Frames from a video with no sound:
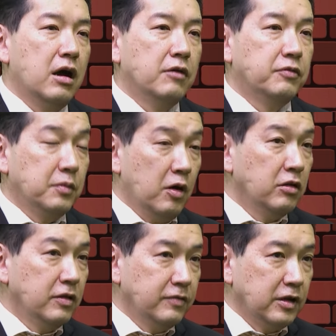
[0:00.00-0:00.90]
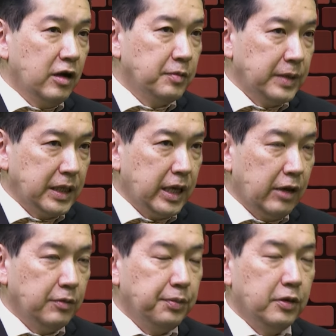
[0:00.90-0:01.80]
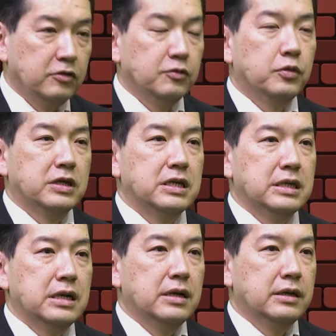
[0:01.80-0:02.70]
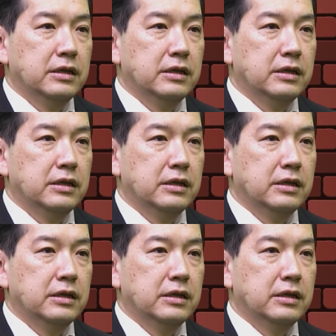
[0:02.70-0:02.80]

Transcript: from all of the government counterparts working